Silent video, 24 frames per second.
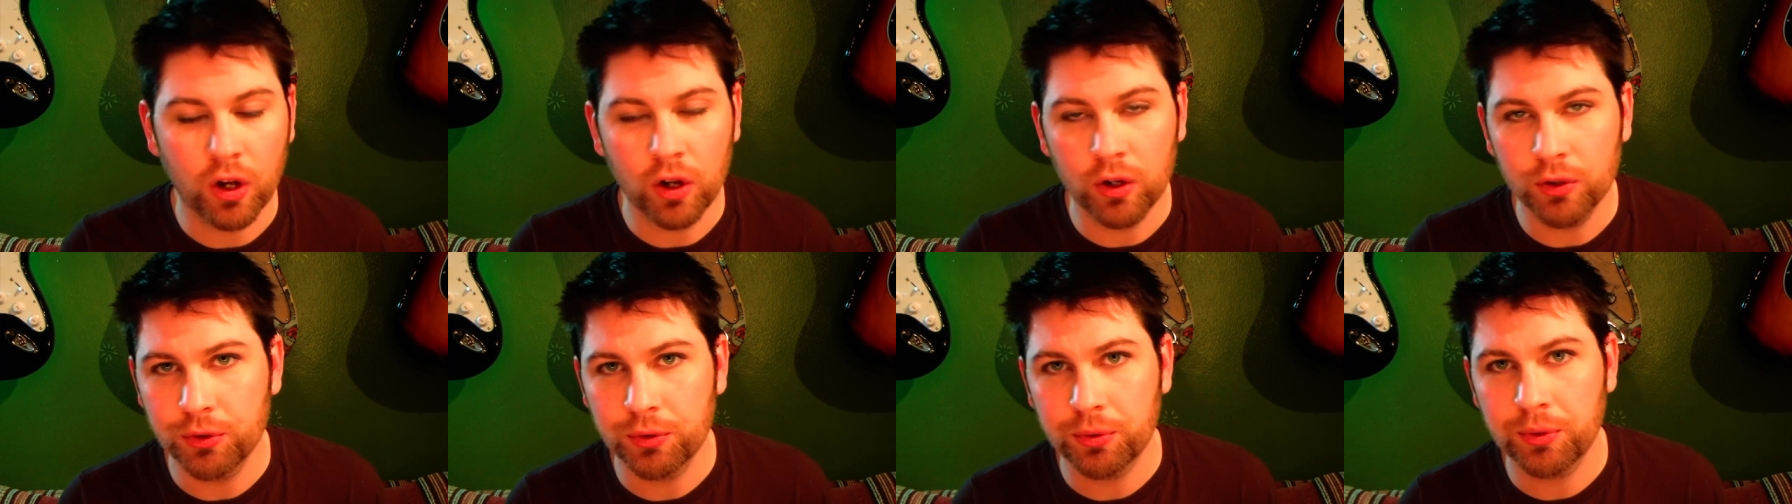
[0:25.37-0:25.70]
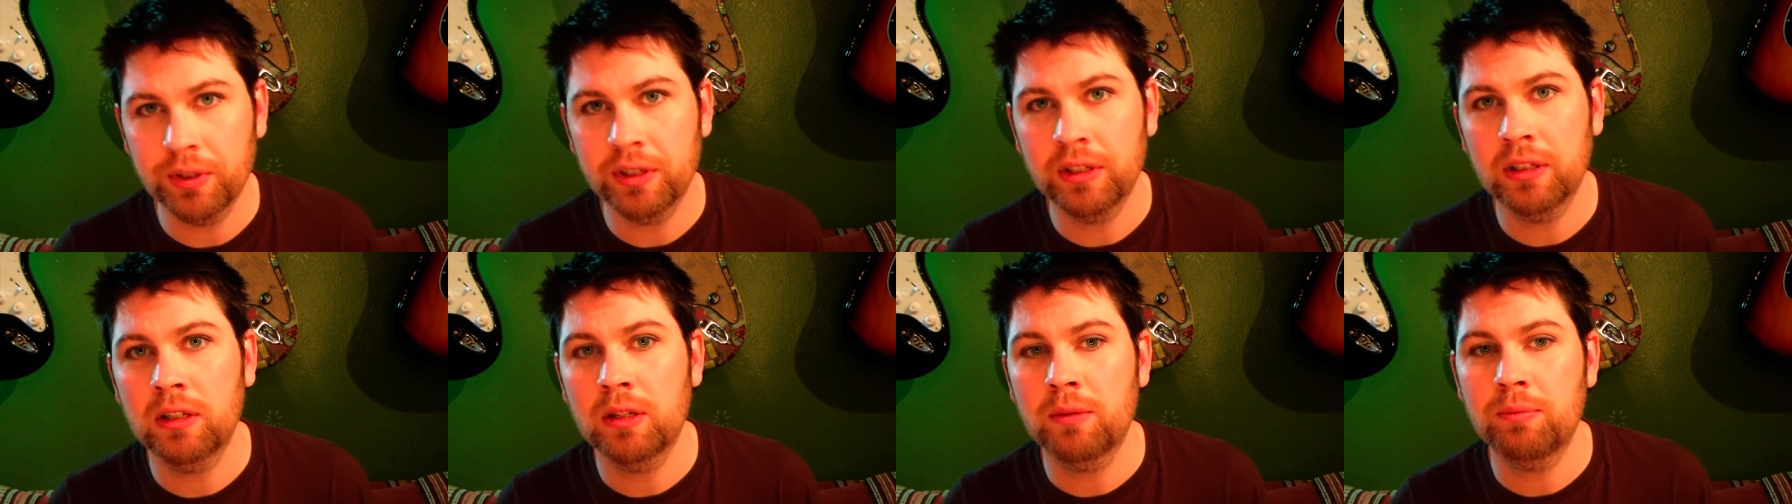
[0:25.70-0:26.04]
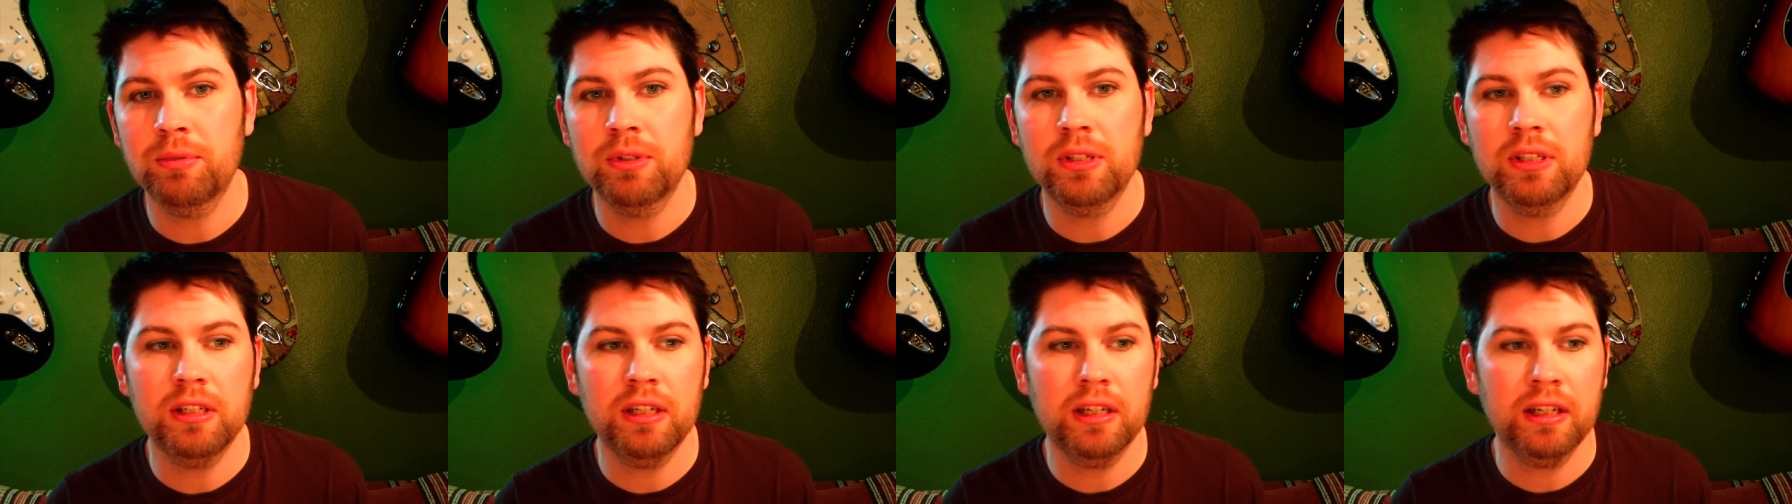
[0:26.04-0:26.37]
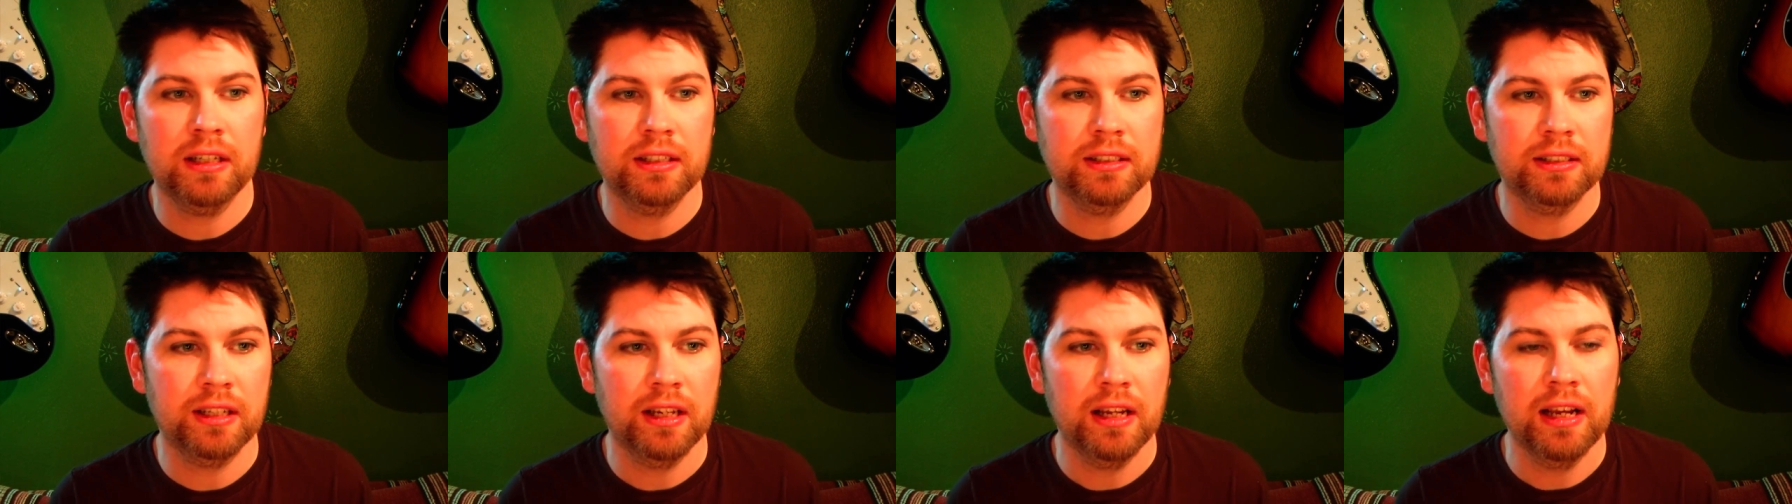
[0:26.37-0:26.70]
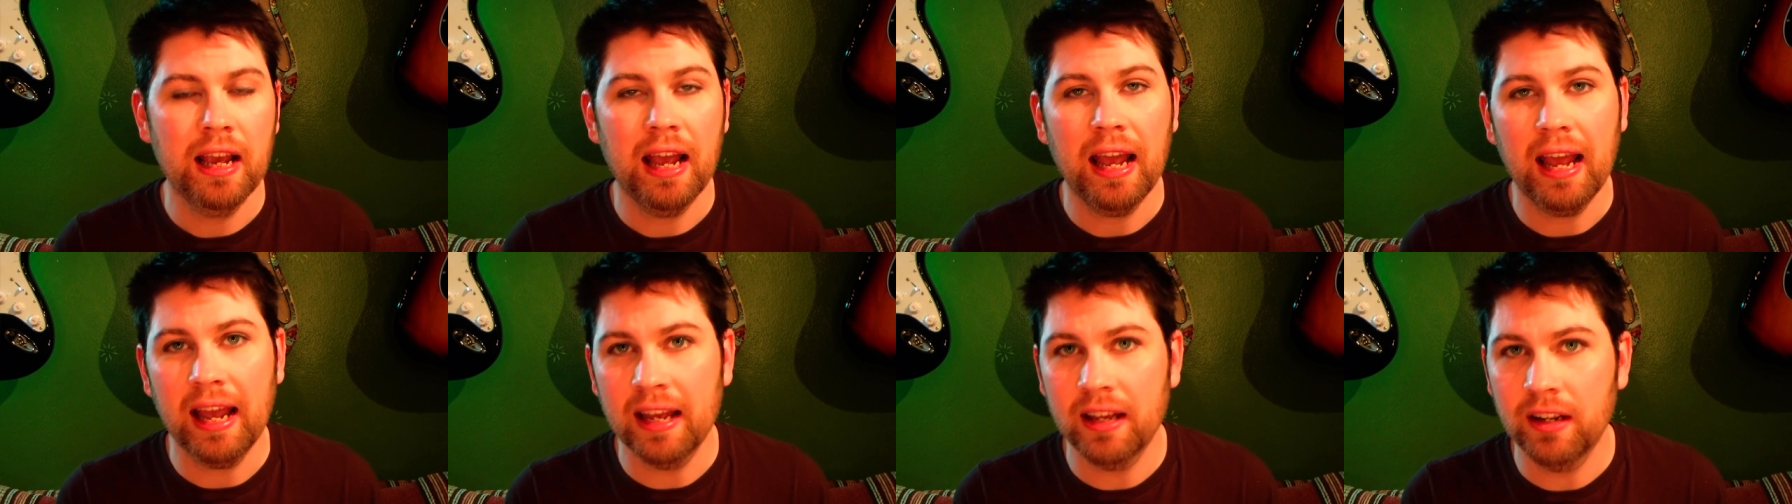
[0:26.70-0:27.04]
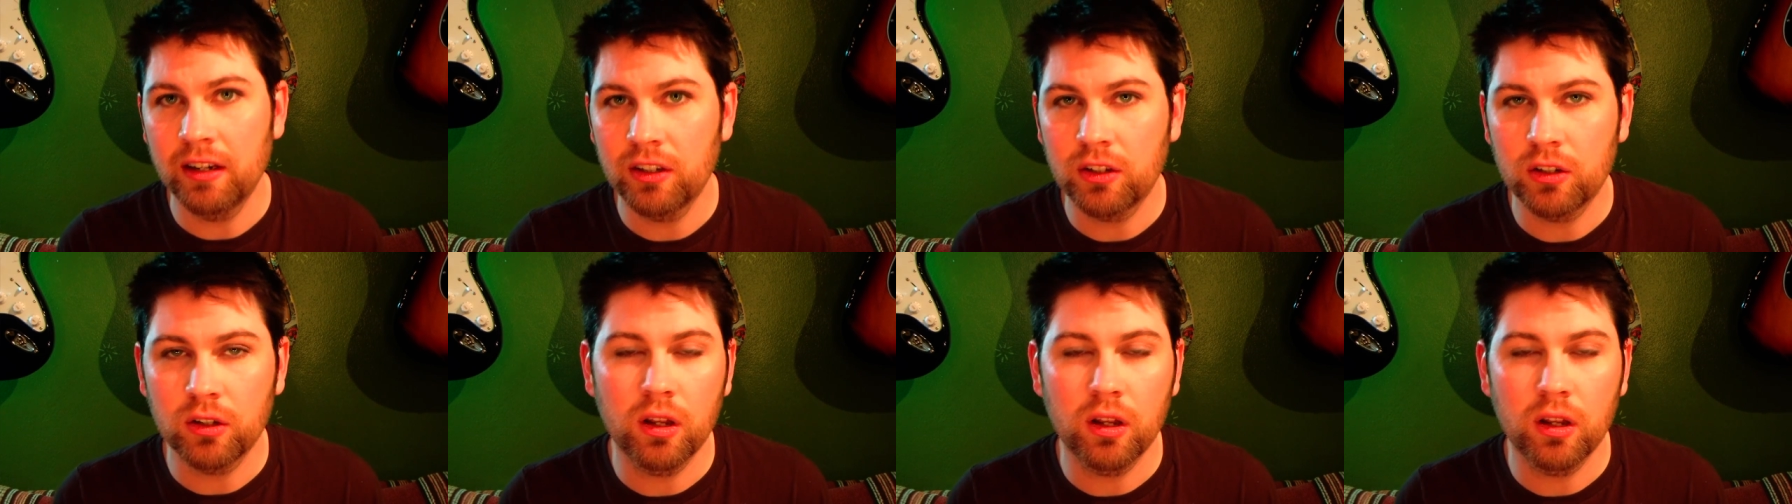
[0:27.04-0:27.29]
altering lipsticks and